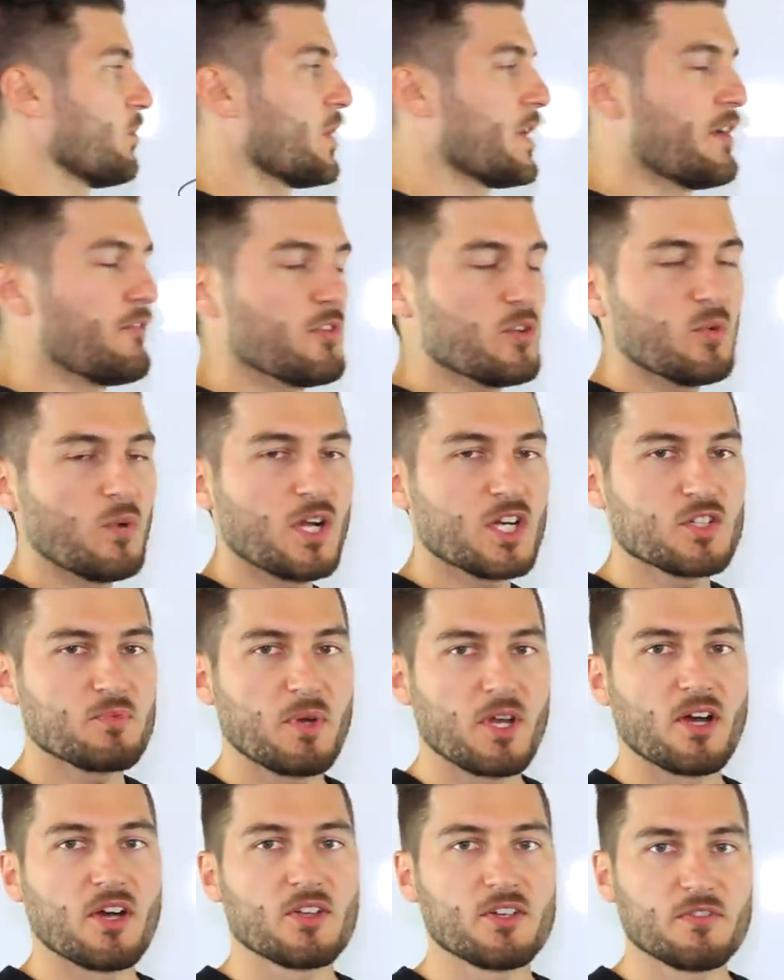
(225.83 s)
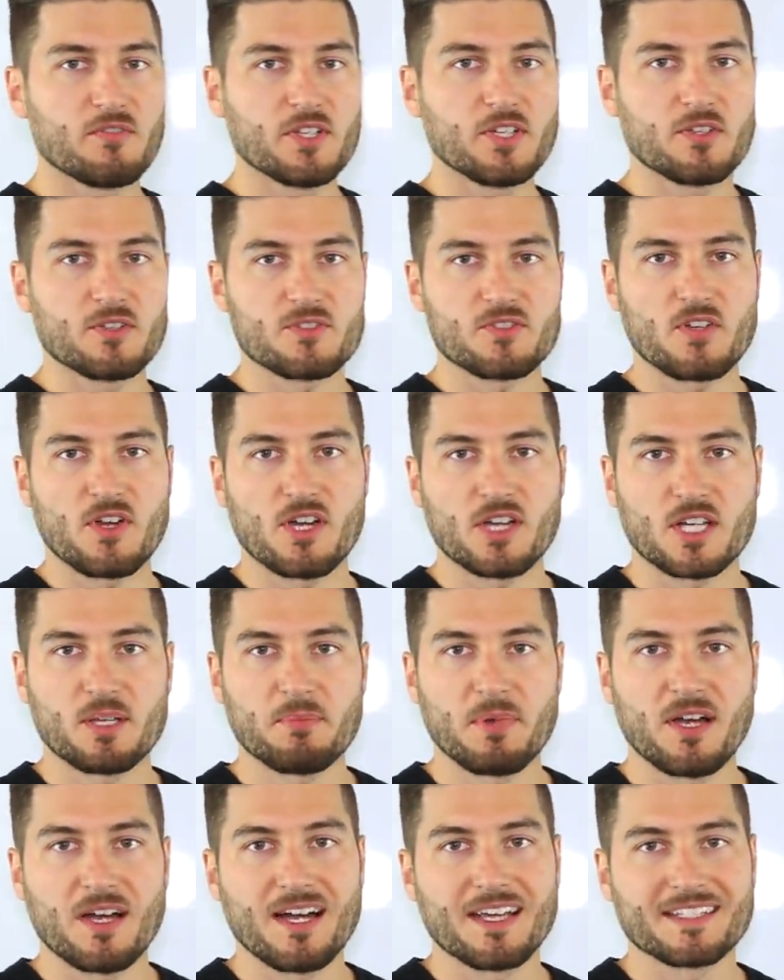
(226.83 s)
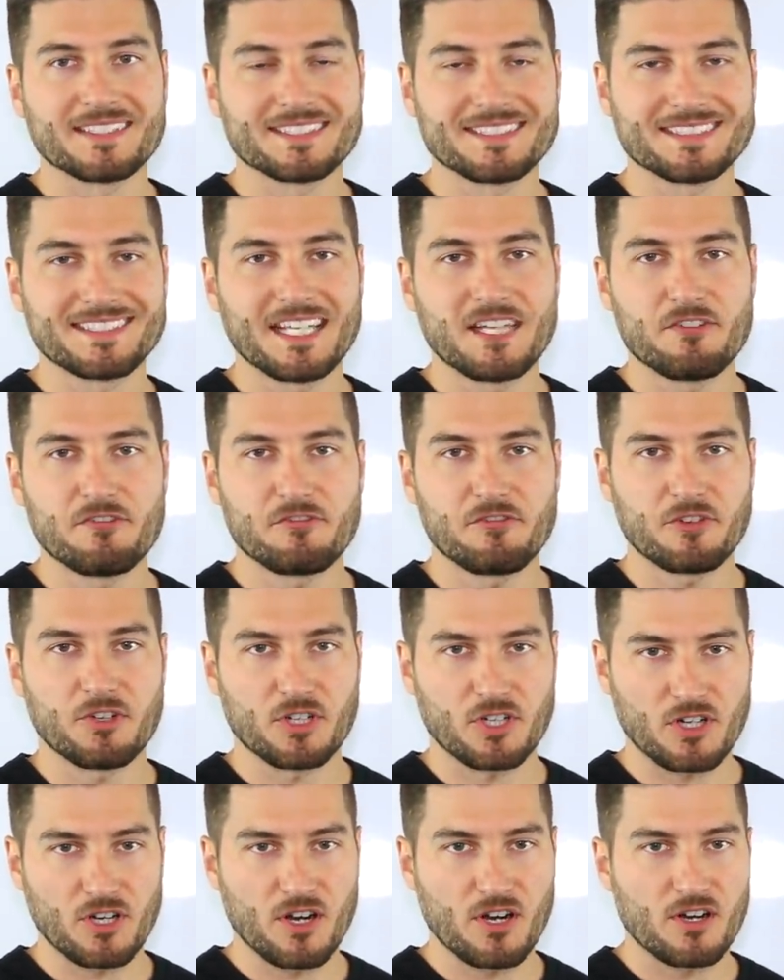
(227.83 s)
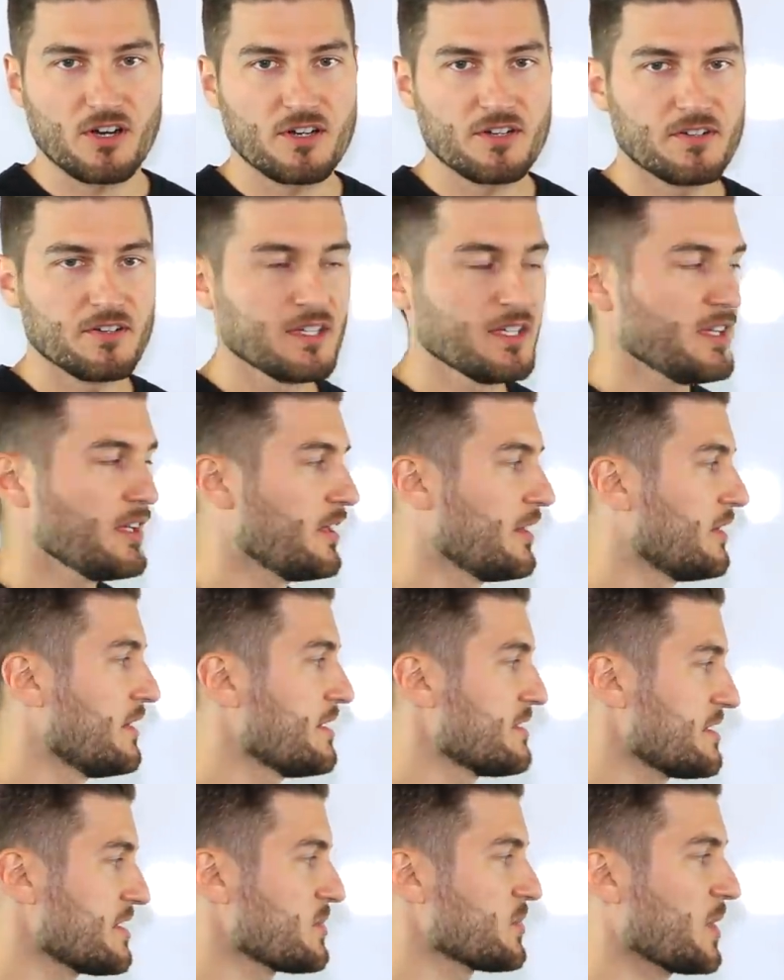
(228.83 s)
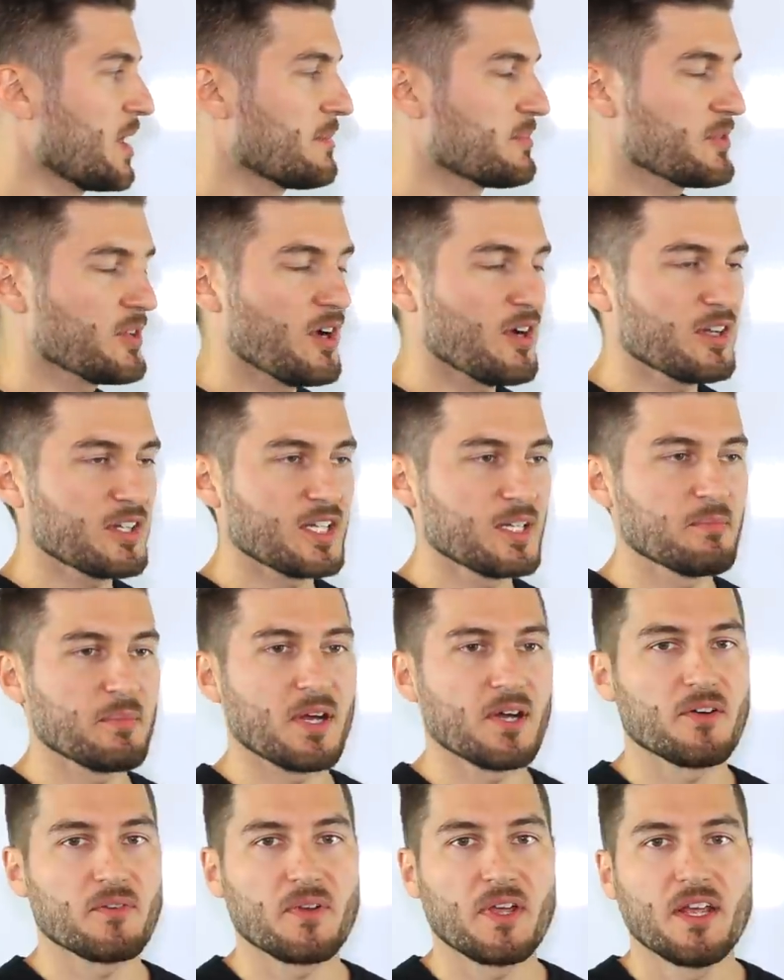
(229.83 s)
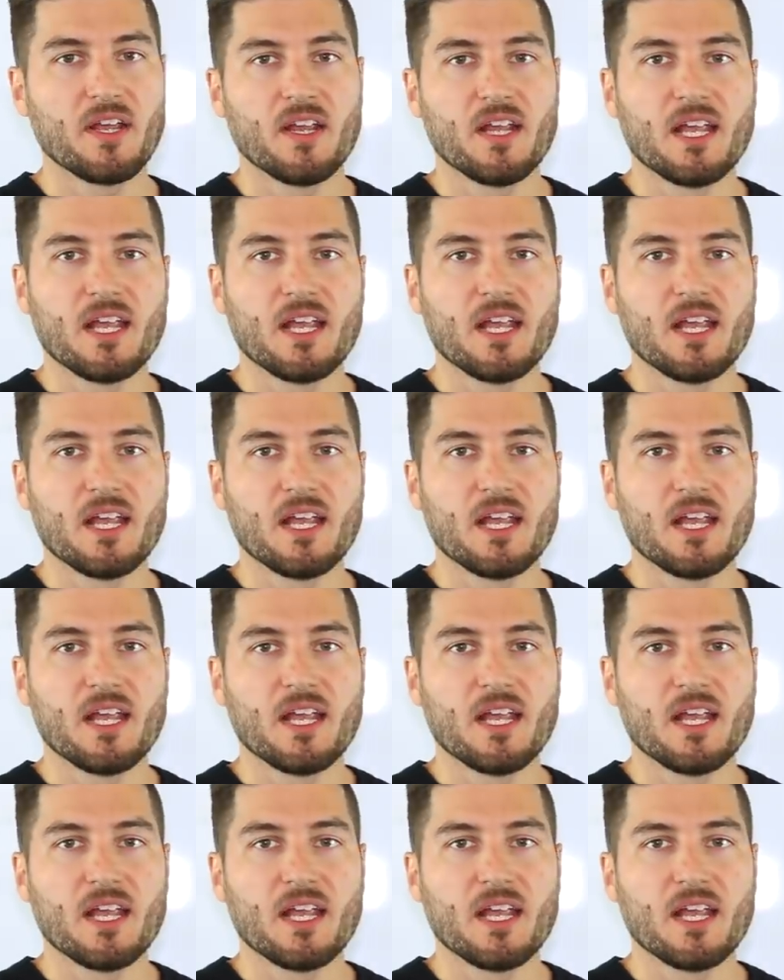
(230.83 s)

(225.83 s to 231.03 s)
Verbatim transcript: whenever you watch my other videos talking about how to save for a car, this is what I'm talking about.